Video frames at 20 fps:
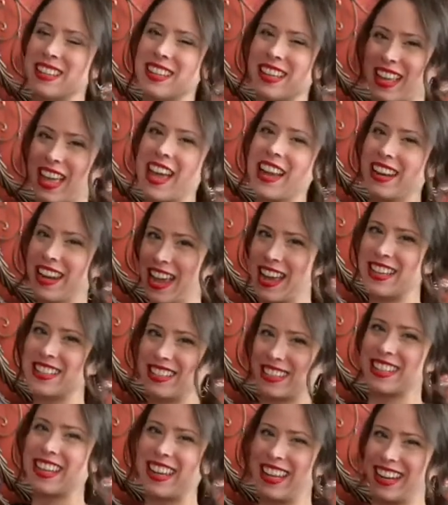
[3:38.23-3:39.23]
And yes,
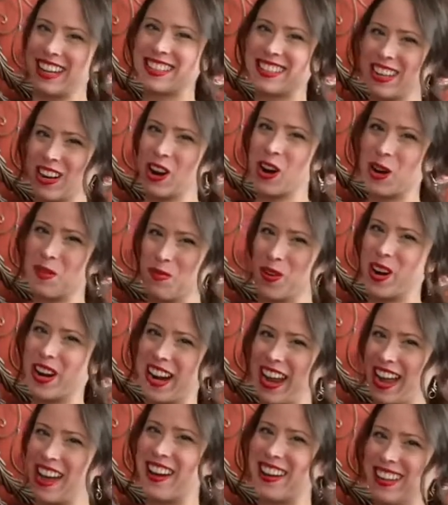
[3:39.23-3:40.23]
it is an arm
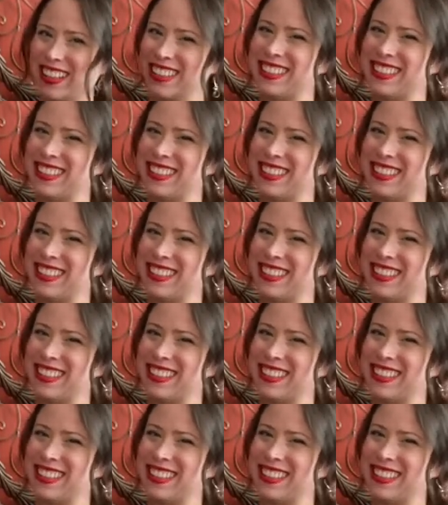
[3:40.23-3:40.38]
workout.